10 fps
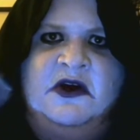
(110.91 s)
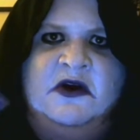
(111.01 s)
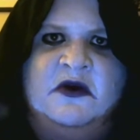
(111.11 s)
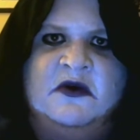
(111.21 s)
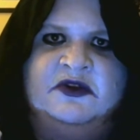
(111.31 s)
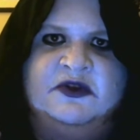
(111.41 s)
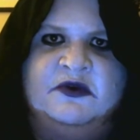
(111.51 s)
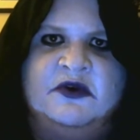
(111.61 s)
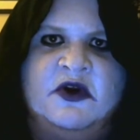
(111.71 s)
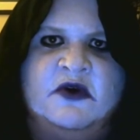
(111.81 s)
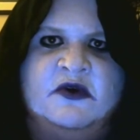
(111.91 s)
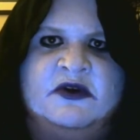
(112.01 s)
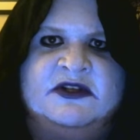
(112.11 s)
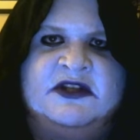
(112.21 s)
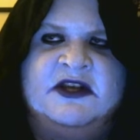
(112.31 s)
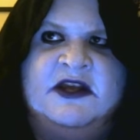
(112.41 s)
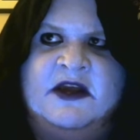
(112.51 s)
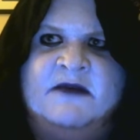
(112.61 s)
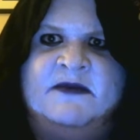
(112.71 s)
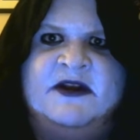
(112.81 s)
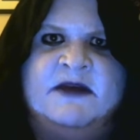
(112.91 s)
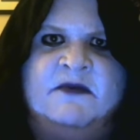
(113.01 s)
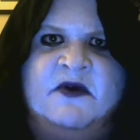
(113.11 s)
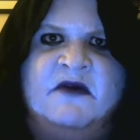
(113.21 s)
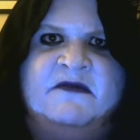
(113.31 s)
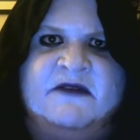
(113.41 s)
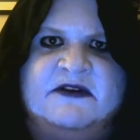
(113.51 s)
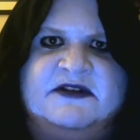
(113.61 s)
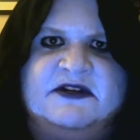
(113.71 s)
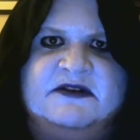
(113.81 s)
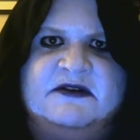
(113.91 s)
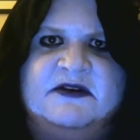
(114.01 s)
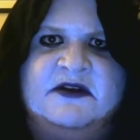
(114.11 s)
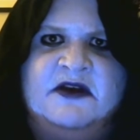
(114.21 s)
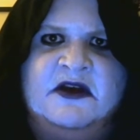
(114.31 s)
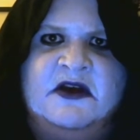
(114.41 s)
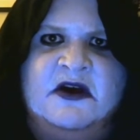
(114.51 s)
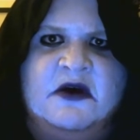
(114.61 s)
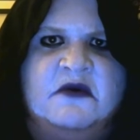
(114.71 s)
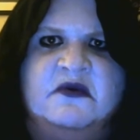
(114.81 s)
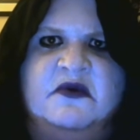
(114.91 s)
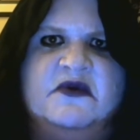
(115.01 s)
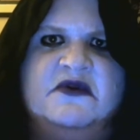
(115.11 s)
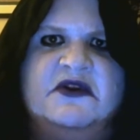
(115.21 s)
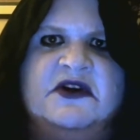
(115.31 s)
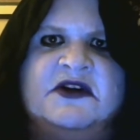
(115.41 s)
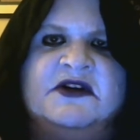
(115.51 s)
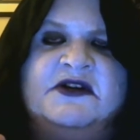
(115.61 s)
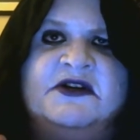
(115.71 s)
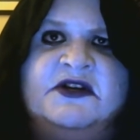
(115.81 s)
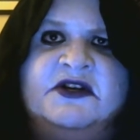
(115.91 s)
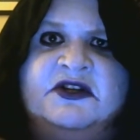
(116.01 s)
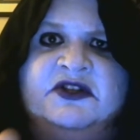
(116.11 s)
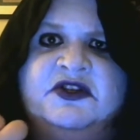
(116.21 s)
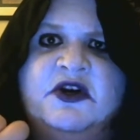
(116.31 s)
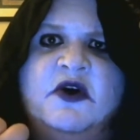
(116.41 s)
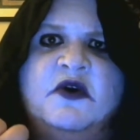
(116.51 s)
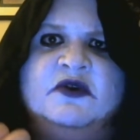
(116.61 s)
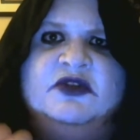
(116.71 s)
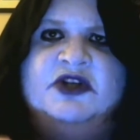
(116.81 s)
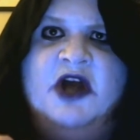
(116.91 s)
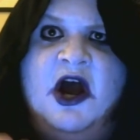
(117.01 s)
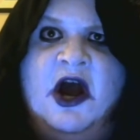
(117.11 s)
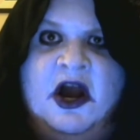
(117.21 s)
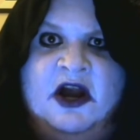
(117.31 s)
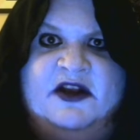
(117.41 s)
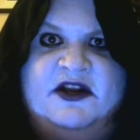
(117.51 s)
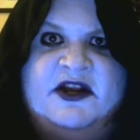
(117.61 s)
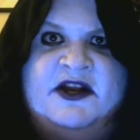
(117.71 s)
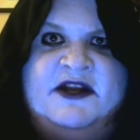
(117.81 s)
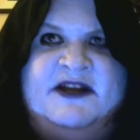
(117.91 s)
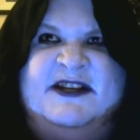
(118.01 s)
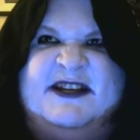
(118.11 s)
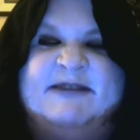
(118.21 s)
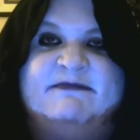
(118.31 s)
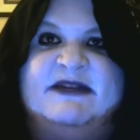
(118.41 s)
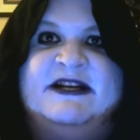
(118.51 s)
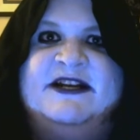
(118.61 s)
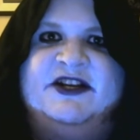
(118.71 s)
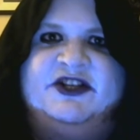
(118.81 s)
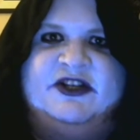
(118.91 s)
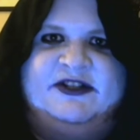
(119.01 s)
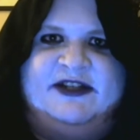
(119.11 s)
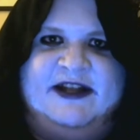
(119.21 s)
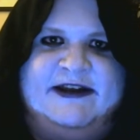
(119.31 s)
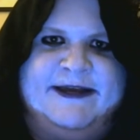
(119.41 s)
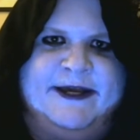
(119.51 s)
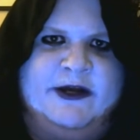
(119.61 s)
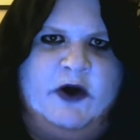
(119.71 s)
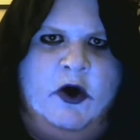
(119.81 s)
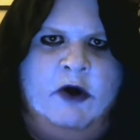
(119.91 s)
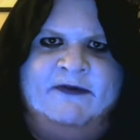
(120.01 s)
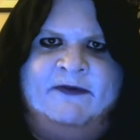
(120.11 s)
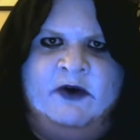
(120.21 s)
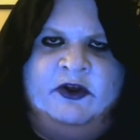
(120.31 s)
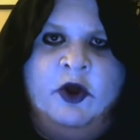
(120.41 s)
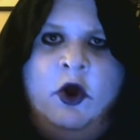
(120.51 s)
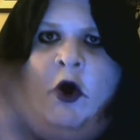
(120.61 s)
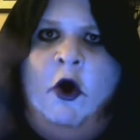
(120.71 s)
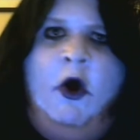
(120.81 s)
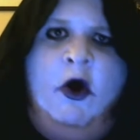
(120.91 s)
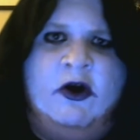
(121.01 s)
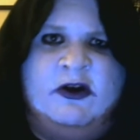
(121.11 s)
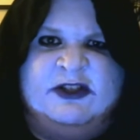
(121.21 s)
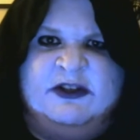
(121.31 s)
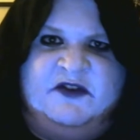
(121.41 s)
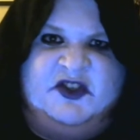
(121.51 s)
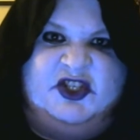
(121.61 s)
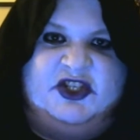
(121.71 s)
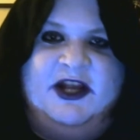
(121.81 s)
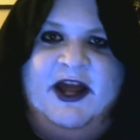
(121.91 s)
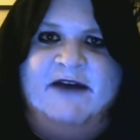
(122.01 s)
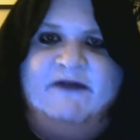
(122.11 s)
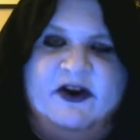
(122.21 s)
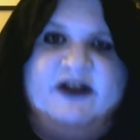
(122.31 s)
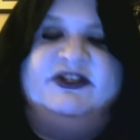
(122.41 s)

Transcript: Also known as the Ebony Prophet. A ruler so dark and malicious that he can call forth hordes of slavering